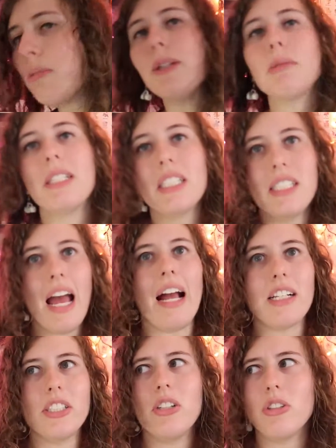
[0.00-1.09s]
supposed to be
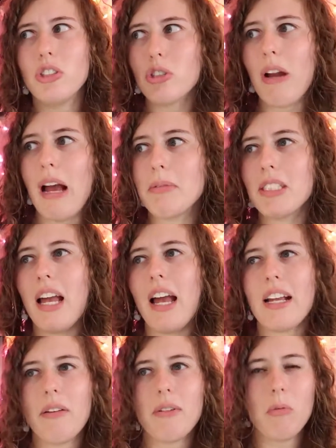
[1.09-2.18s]
snacks. You know, just grab a
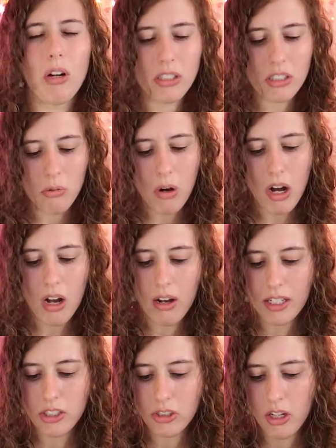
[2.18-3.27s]
snack every once in a while
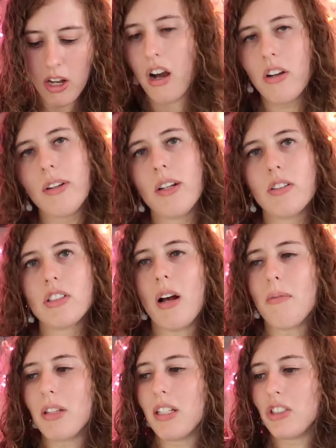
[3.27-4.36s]
as you're hungry or
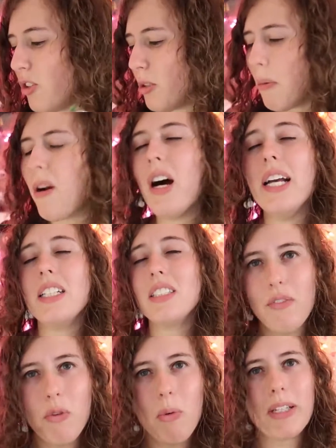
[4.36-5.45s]
something. For the price
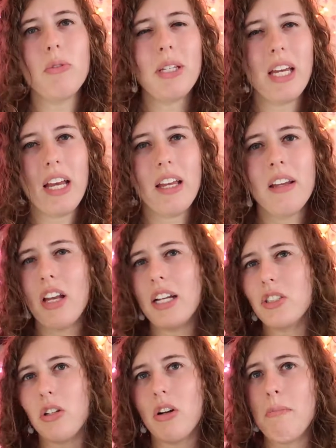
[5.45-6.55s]
and for what you get, you
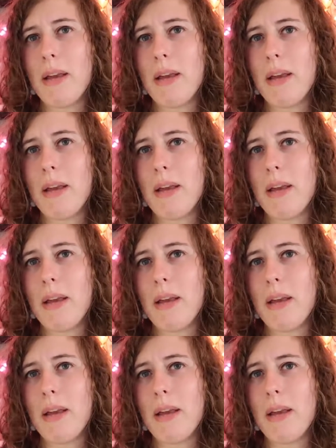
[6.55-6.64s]
guys are